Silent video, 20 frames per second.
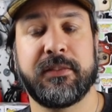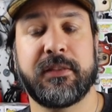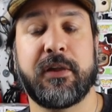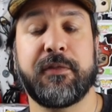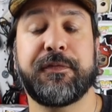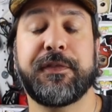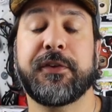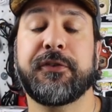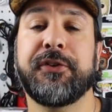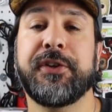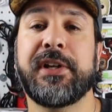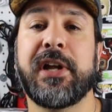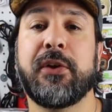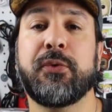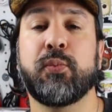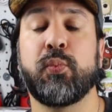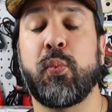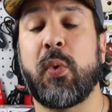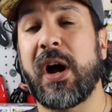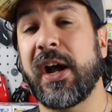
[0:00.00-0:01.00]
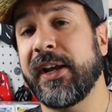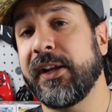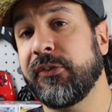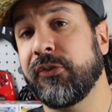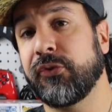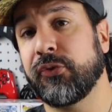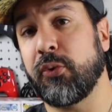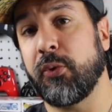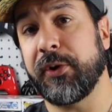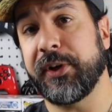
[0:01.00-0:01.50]
Now, figuring out why
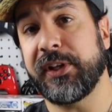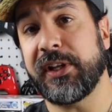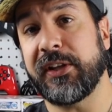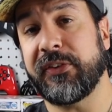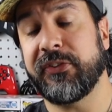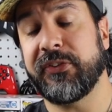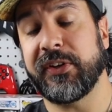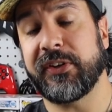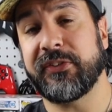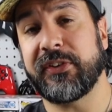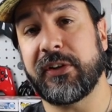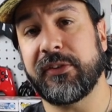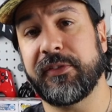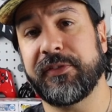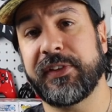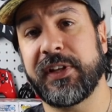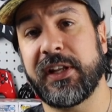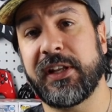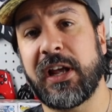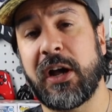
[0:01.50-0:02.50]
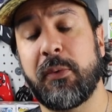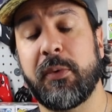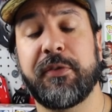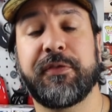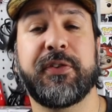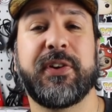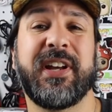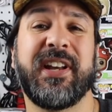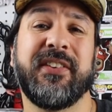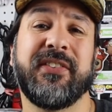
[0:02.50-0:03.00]
it's scoring that six out of ten,
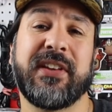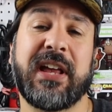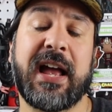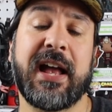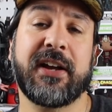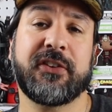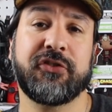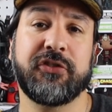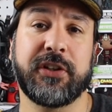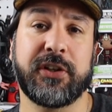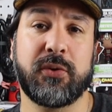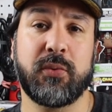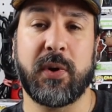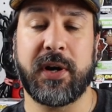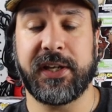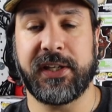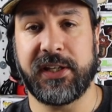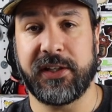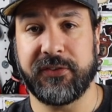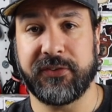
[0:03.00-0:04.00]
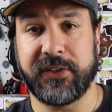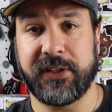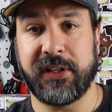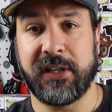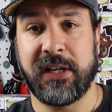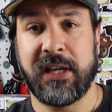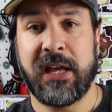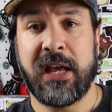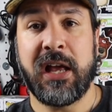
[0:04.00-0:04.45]
however, is actually quite easy.